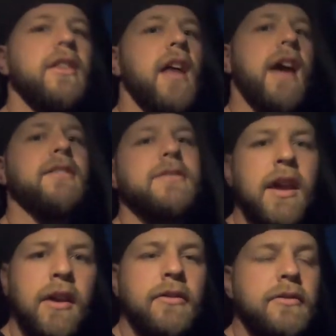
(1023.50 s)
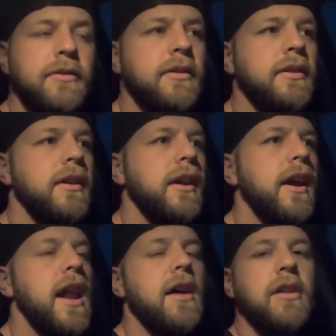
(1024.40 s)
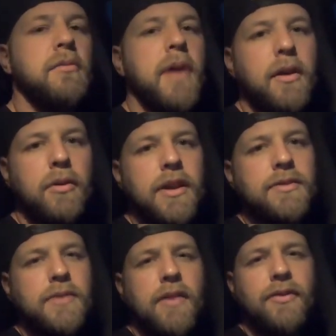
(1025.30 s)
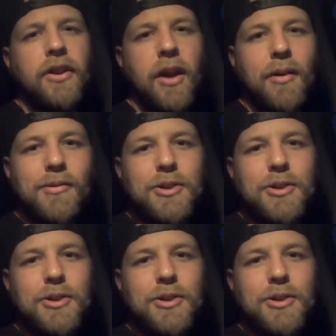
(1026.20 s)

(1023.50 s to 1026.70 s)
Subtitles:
house now, and I'll come back with you when I figure out what I'm